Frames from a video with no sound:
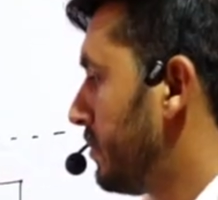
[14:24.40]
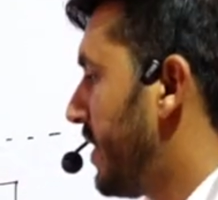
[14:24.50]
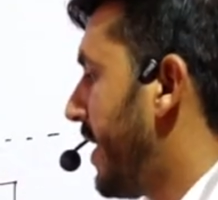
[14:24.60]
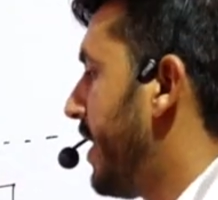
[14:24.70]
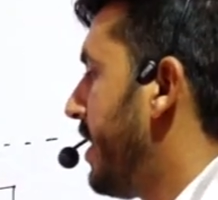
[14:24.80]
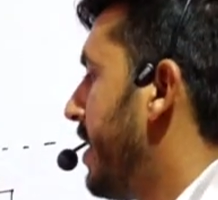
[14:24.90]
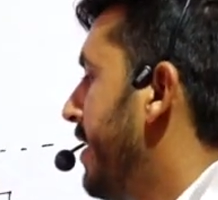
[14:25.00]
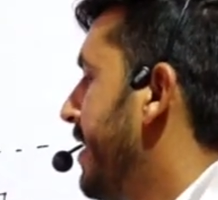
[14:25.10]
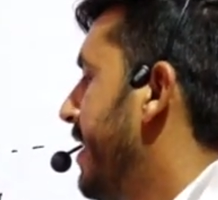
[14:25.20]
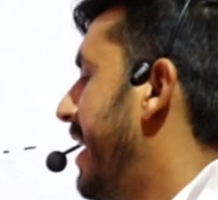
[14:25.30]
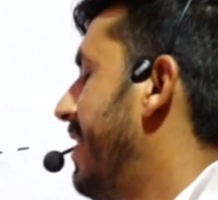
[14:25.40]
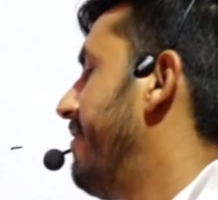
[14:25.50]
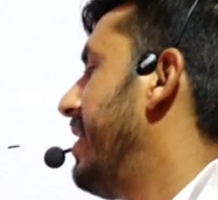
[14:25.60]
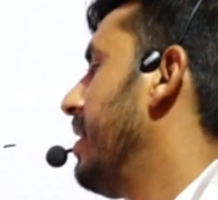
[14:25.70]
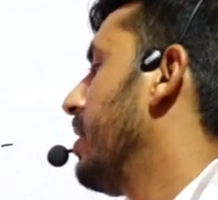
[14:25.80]
then I
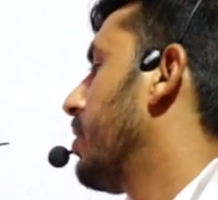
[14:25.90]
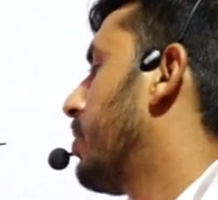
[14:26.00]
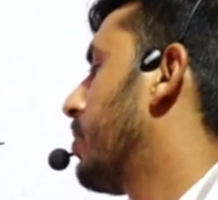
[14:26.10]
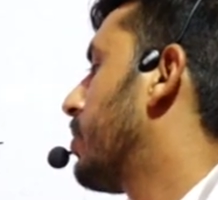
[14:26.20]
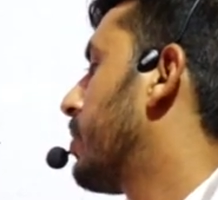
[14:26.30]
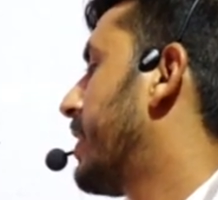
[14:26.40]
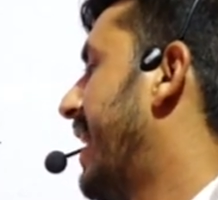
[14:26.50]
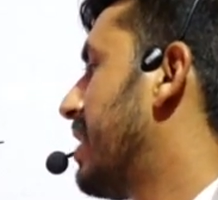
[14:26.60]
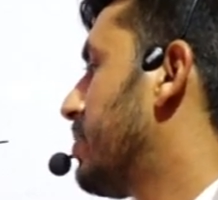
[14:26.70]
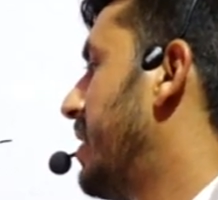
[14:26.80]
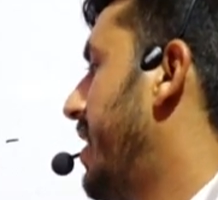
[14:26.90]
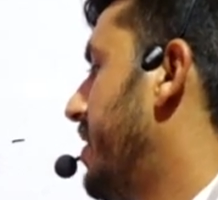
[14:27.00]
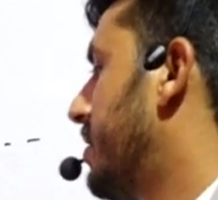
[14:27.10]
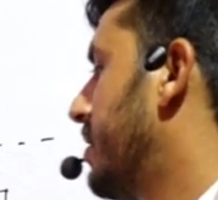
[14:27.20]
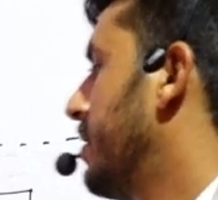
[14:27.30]
will
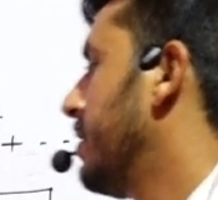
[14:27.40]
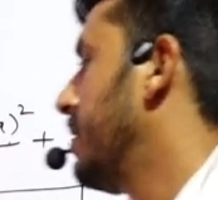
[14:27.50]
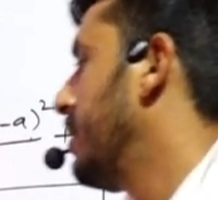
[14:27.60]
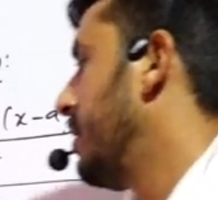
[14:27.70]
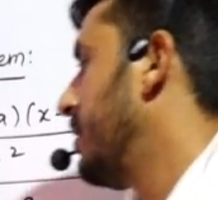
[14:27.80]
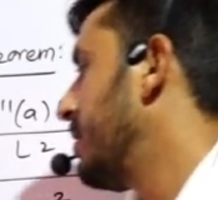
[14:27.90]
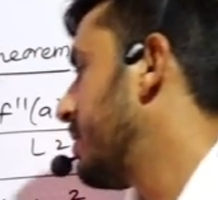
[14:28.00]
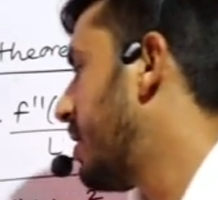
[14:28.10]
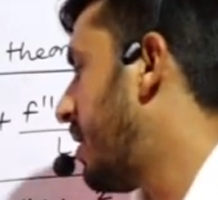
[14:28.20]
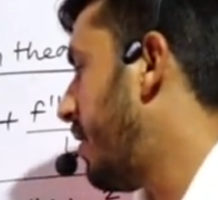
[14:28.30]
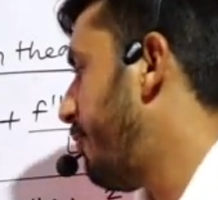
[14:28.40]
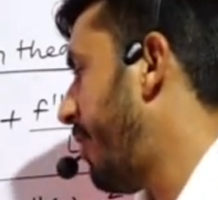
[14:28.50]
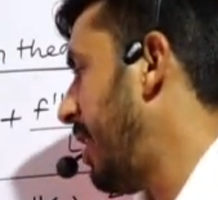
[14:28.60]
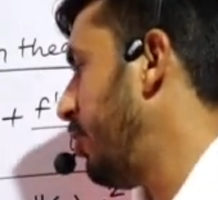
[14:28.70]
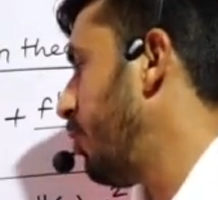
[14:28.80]
calculate the
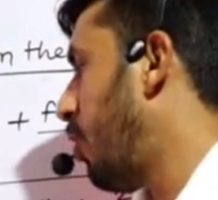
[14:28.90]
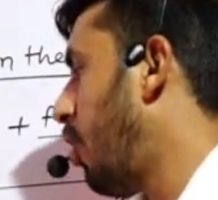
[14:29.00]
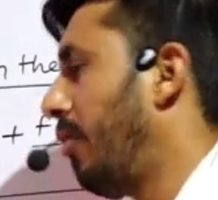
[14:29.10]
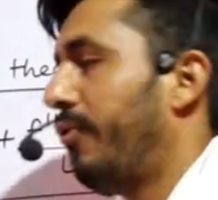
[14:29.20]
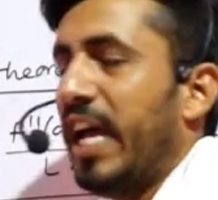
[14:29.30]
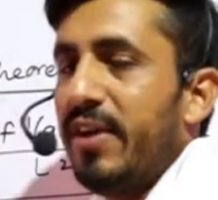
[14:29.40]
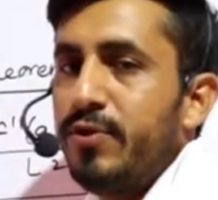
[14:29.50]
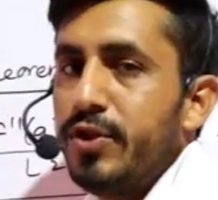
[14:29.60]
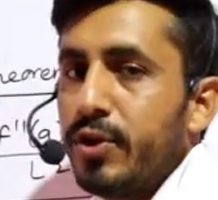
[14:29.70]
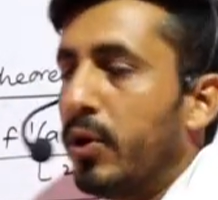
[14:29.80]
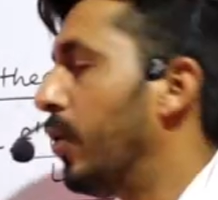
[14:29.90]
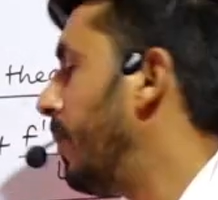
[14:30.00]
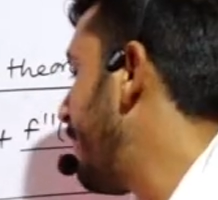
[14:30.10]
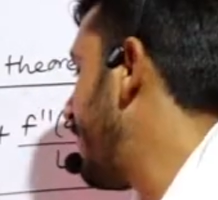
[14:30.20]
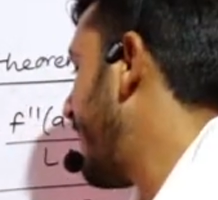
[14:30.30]
value of
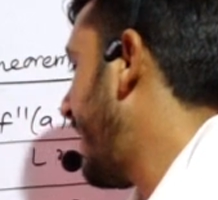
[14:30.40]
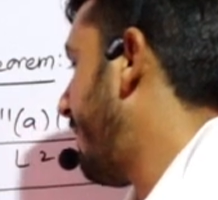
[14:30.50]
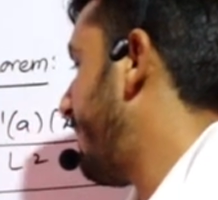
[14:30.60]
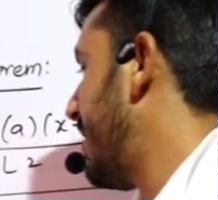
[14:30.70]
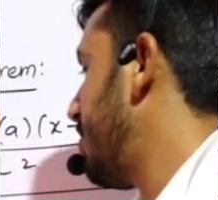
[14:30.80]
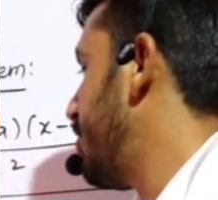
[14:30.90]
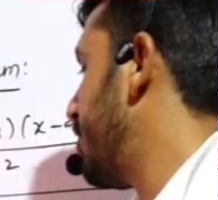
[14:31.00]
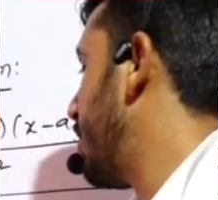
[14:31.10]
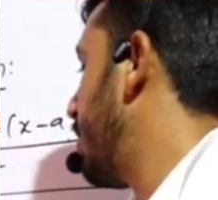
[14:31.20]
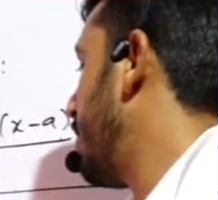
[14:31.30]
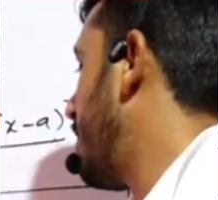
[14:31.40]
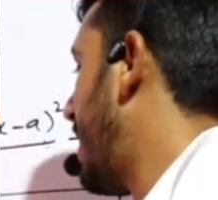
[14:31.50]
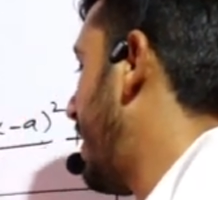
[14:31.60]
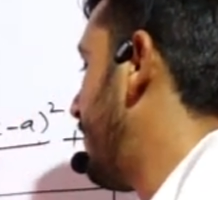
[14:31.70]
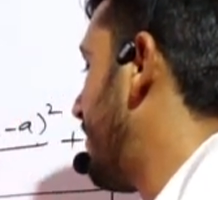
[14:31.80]
f0, f dash 0,
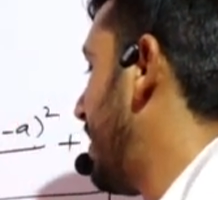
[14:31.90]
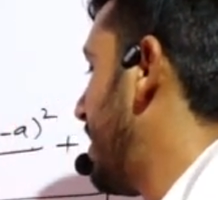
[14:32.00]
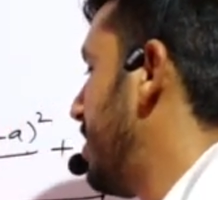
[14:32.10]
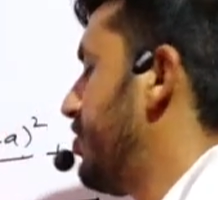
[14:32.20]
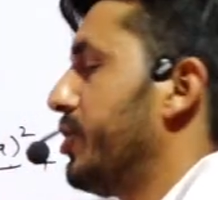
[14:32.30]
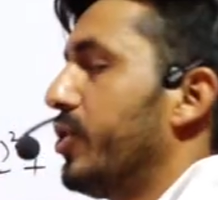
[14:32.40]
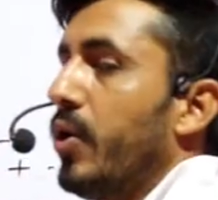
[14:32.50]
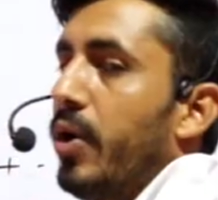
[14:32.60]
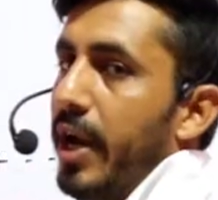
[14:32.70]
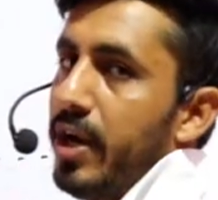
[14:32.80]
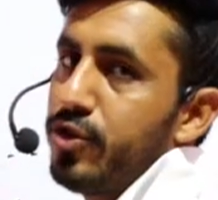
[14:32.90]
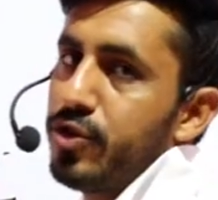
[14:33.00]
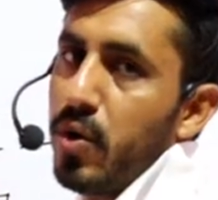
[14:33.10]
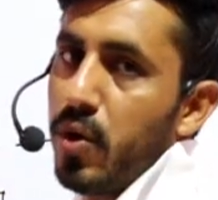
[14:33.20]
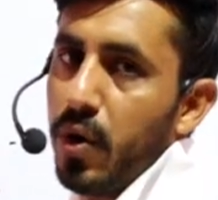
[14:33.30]
f double dash 0 and
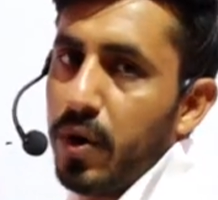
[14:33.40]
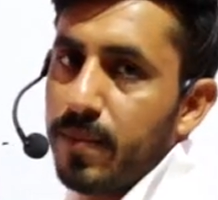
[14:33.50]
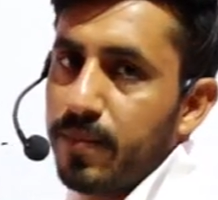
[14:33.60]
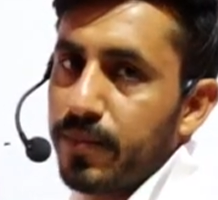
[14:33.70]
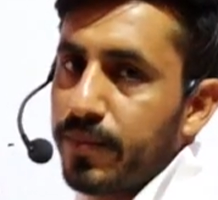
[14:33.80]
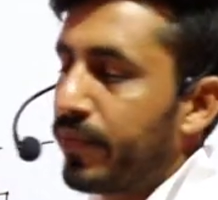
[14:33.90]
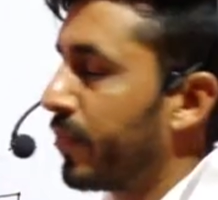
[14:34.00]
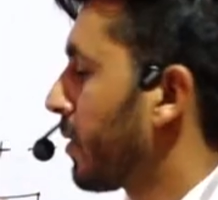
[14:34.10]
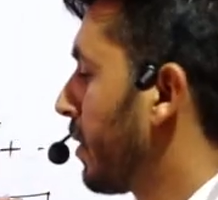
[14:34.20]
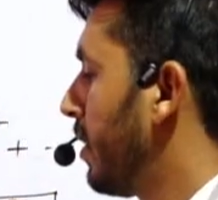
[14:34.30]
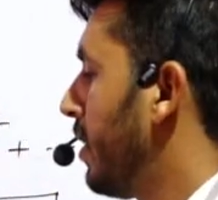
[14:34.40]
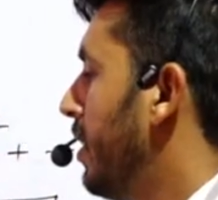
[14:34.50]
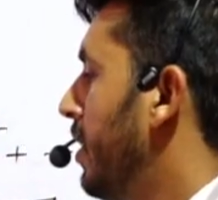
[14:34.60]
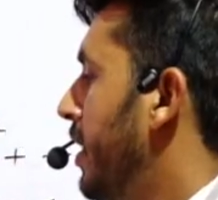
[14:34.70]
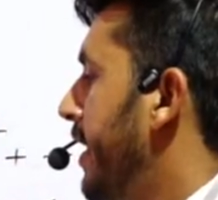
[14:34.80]
so on.
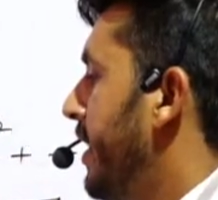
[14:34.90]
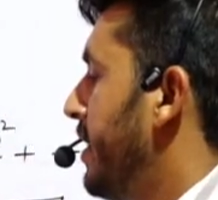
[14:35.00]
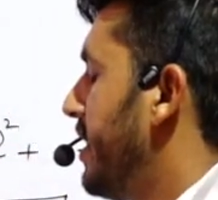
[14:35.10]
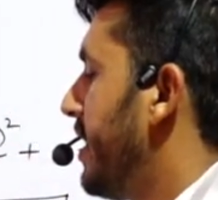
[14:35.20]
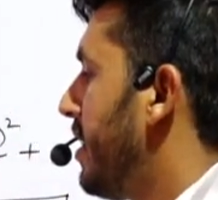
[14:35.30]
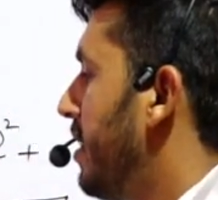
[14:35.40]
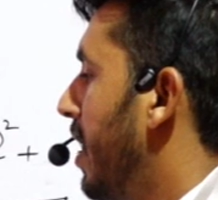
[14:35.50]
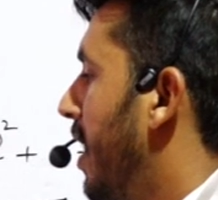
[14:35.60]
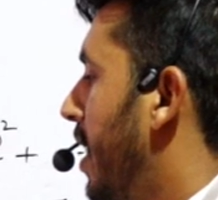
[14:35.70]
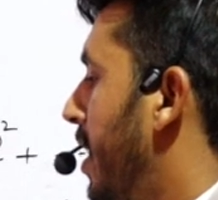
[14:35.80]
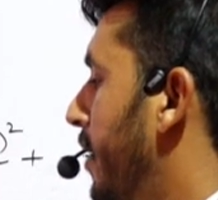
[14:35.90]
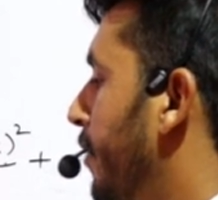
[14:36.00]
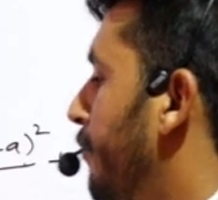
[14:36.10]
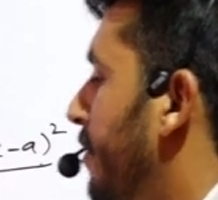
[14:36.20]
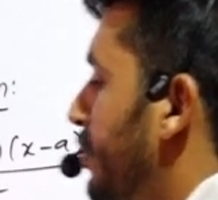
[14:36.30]
Here,
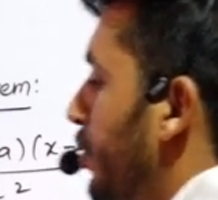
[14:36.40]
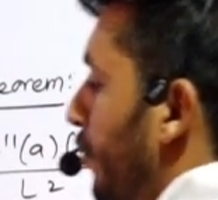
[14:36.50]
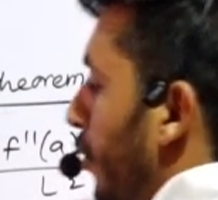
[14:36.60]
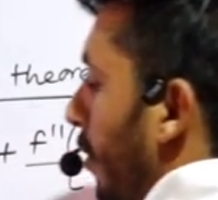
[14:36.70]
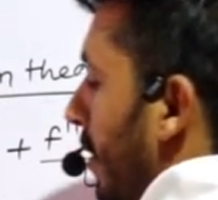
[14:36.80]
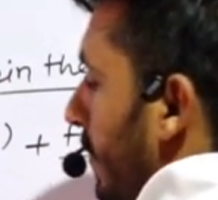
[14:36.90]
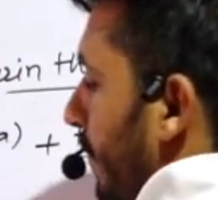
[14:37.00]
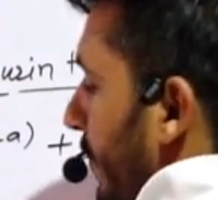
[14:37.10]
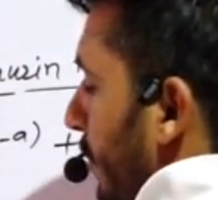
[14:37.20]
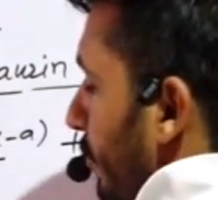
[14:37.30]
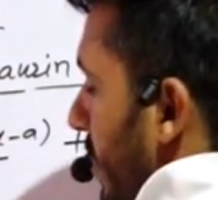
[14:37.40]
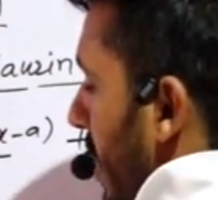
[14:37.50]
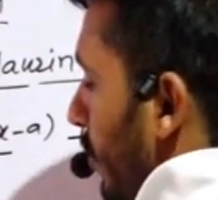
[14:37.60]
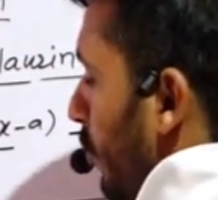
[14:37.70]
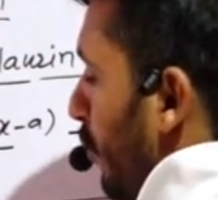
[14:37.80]
first of all, we
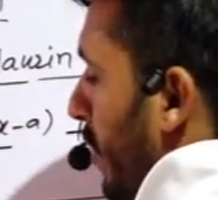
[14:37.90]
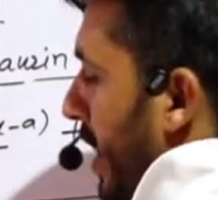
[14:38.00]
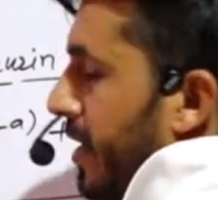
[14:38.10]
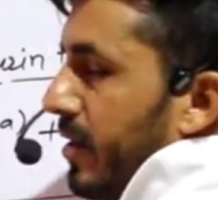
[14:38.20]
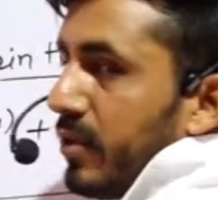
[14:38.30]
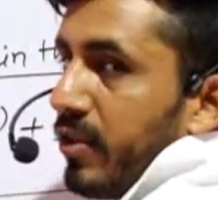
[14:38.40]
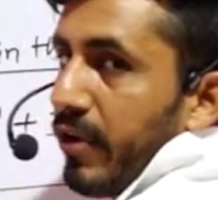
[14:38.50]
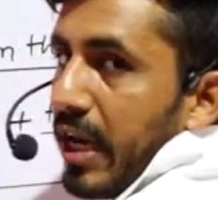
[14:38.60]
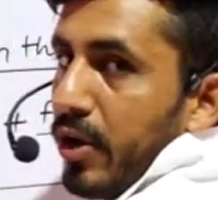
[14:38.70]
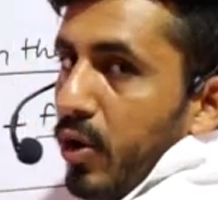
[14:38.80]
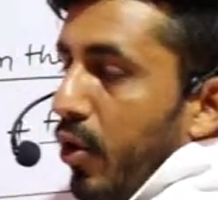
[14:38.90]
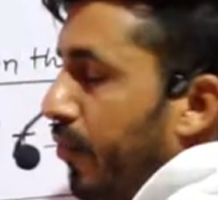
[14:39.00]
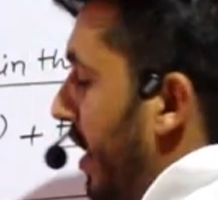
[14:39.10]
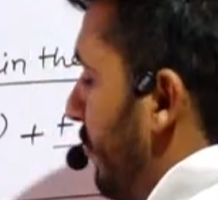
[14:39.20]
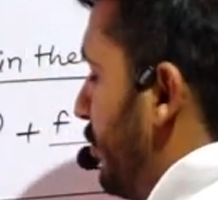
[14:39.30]
have to find the value
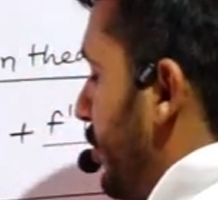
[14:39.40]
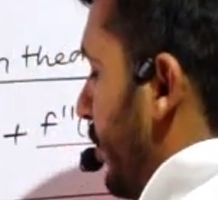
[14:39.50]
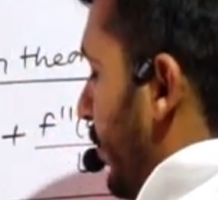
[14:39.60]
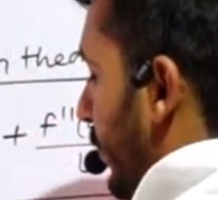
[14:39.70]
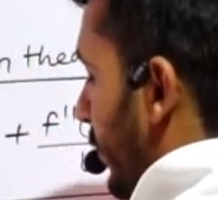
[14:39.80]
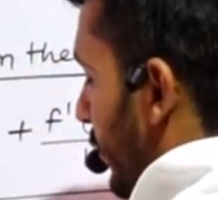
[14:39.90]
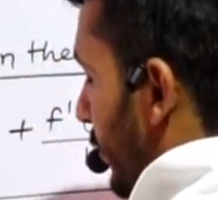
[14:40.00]
of f0.